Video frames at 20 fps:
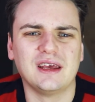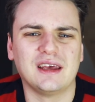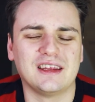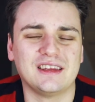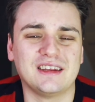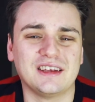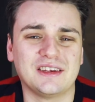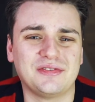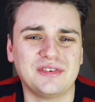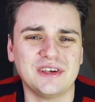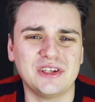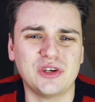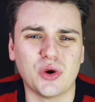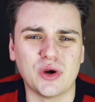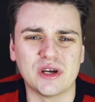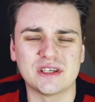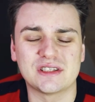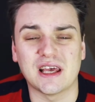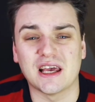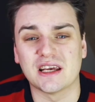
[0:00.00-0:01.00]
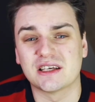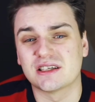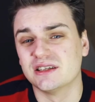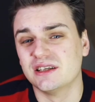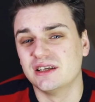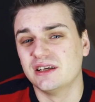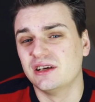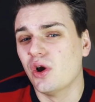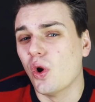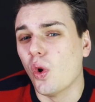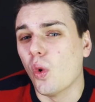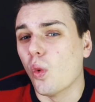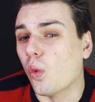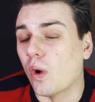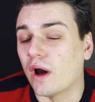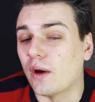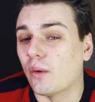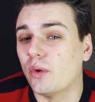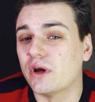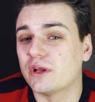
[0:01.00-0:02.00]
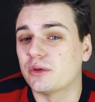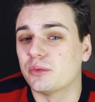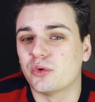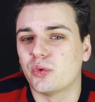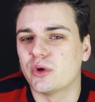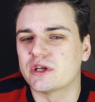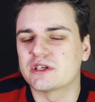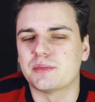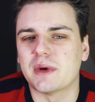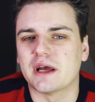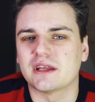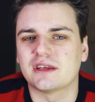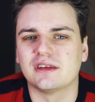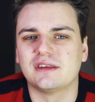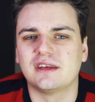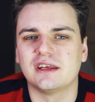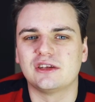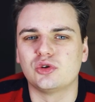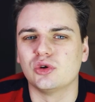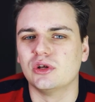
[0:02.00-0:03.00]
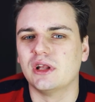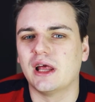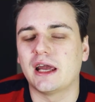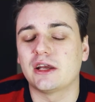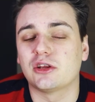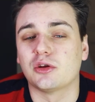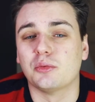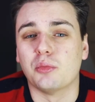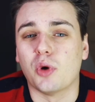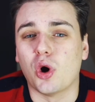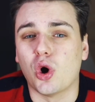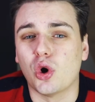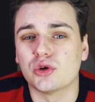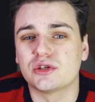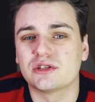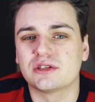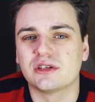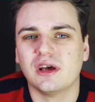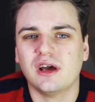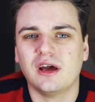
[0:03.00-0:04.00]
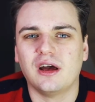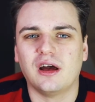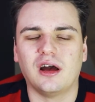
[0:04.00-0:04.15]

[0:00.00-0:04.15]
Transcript: in this video is actually which method did you like the most?